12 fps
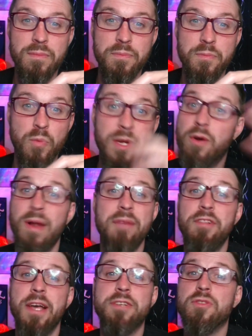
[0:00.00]
We don't have
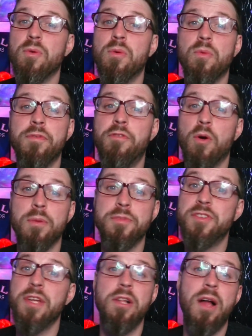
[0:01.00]
electoral reform
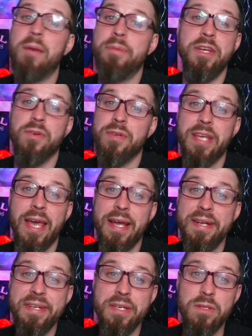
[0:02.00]
still up here in
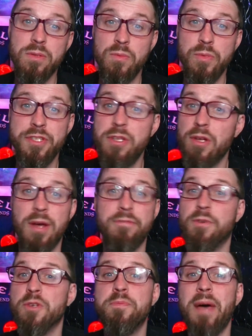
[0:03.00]
Canada. We still got
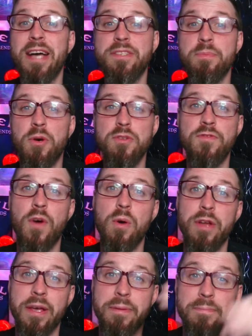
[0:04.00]
first past the post
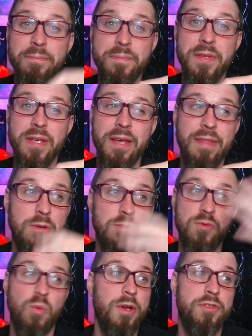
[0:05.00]
voting. That
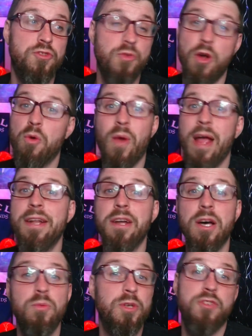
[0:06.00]
was what Trudeau ran
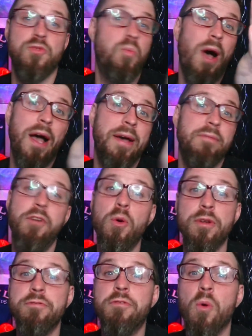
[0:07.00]
on, which is why I
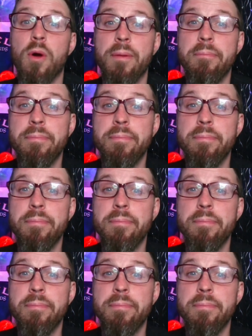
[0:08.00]
voted for.